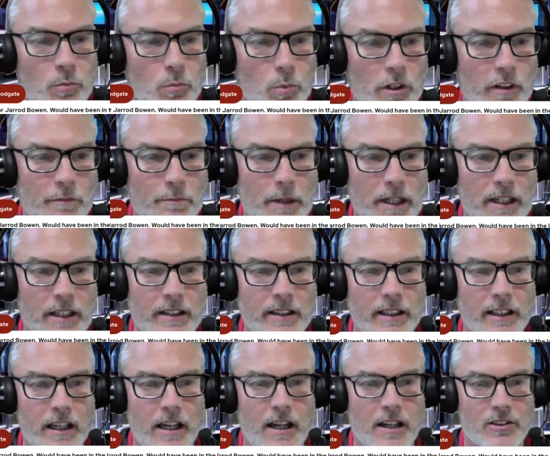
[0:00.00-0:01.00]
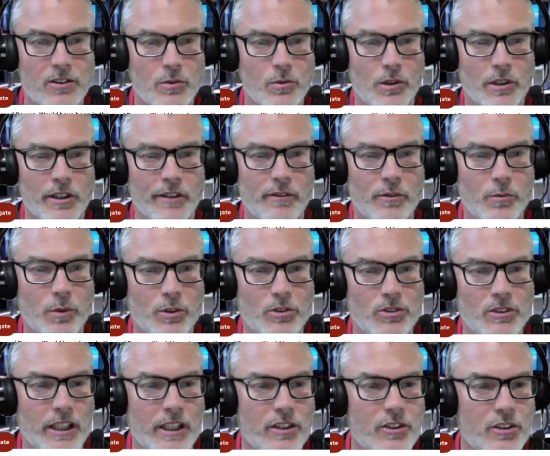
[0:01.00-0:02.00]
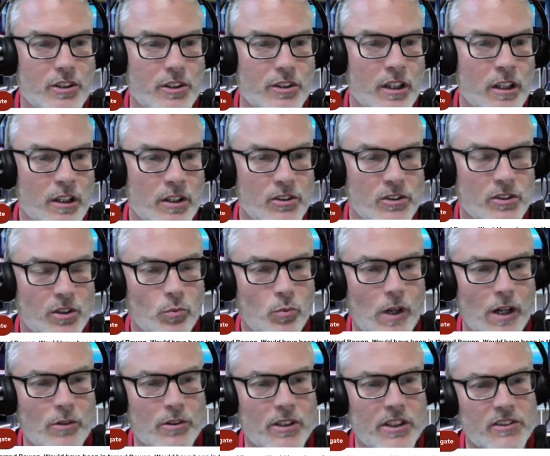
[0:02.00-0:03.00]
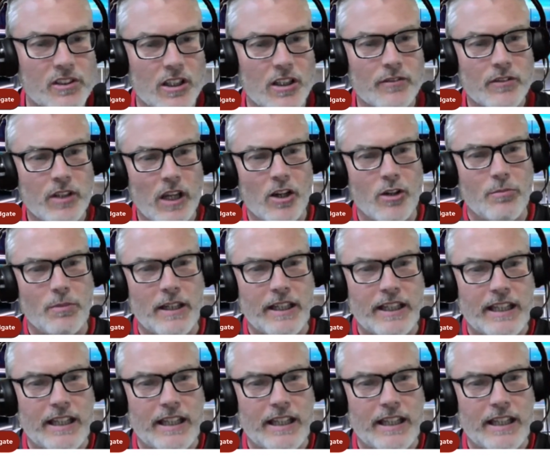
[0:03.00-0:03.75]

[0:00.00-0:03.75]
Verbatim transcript: would have been in the last squad if it wasn't injured, so well deserved. Hopefully